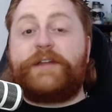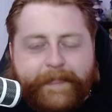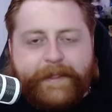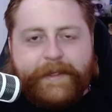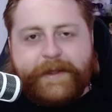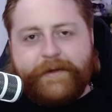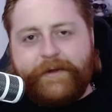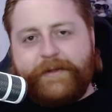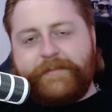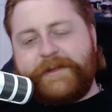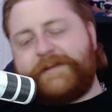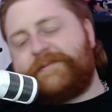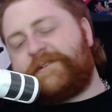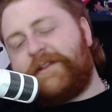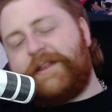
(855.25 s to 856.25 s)
Like, you know what I
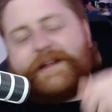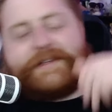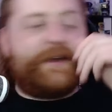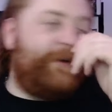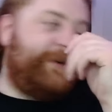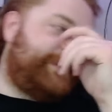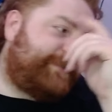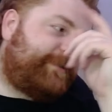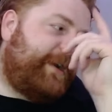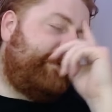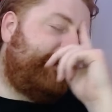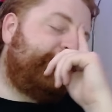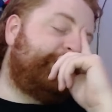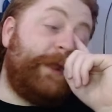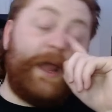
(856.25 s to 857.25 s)
mean? So that's how I describe it.